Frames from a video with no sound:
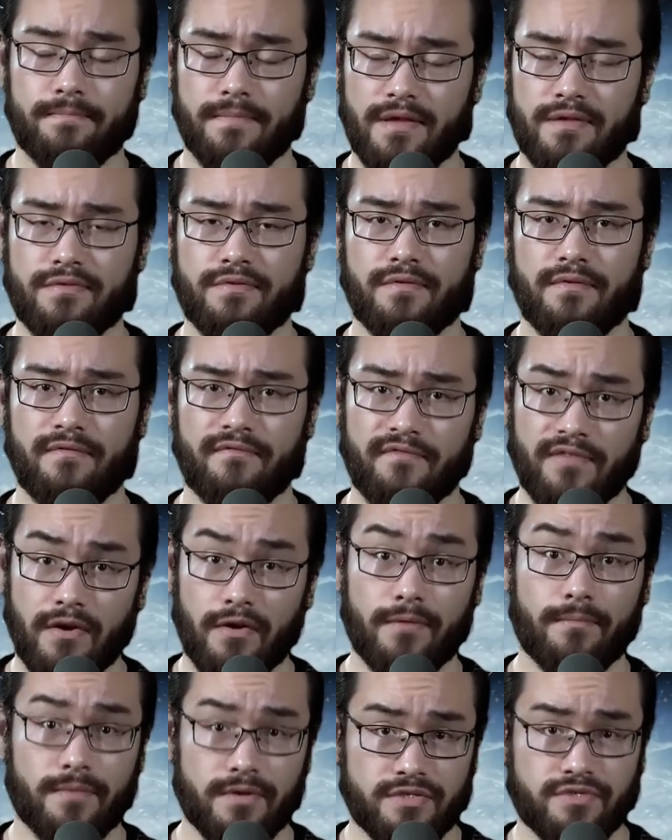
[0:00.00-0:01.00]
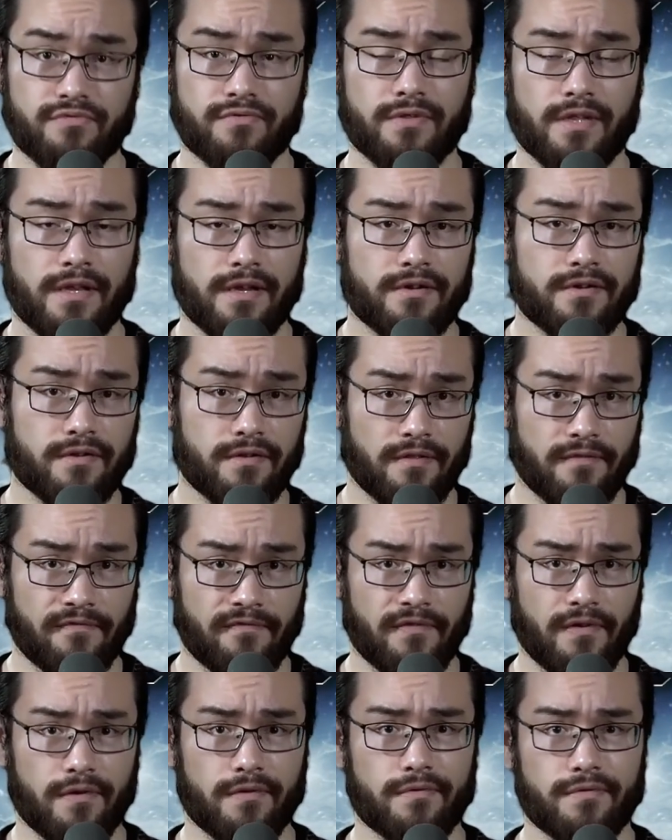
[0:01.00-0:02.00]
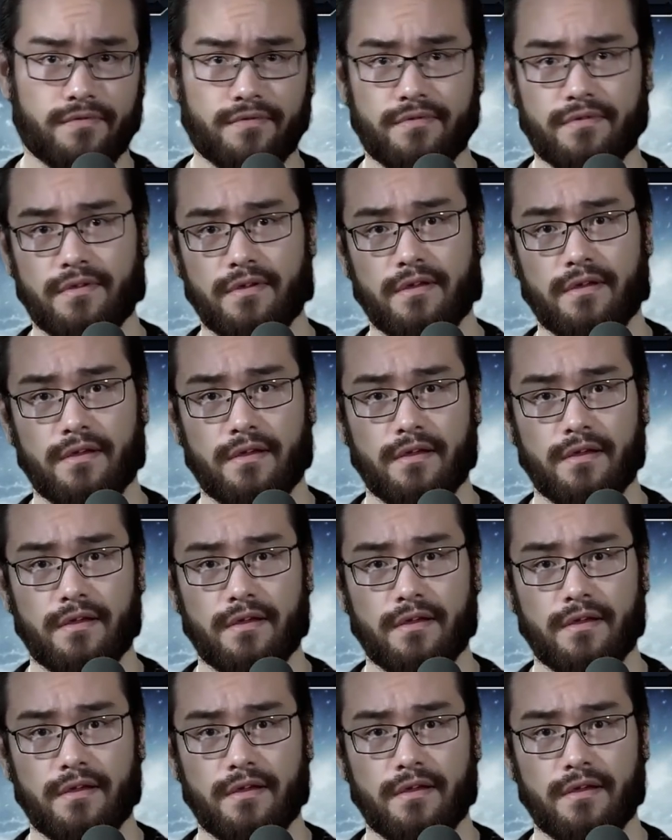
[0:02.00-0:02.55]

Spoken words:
that's very much related to the first.